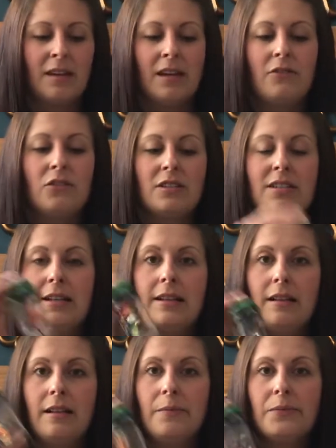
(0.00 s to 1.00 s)
I've got a
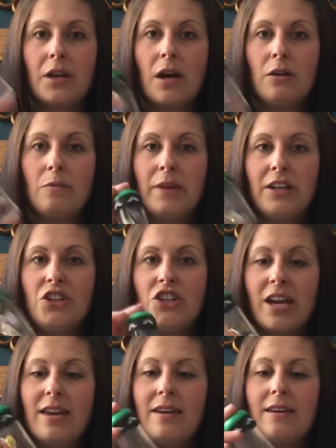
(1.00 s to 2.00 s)
little homemade
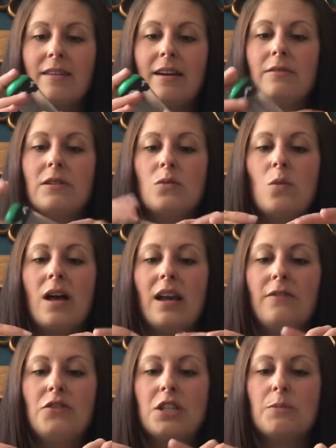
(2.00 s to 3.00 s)
shaker there as well.
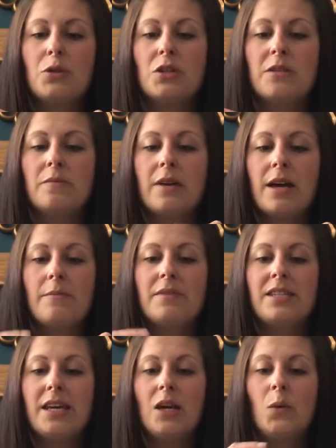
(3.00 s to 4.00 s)
I've just put some
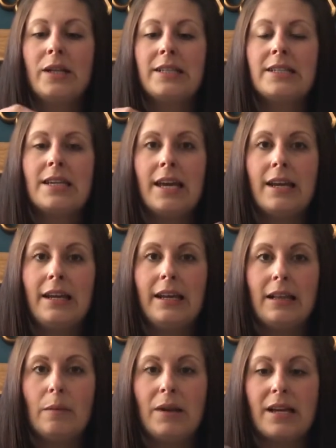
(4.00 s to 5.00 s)
sequins in a
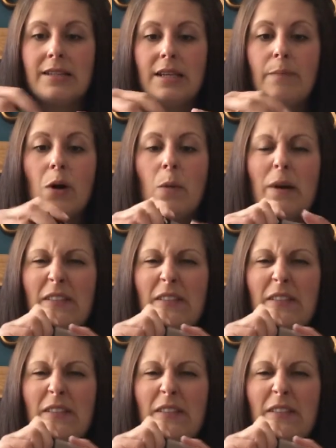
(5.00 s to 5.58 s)
little plastic pot that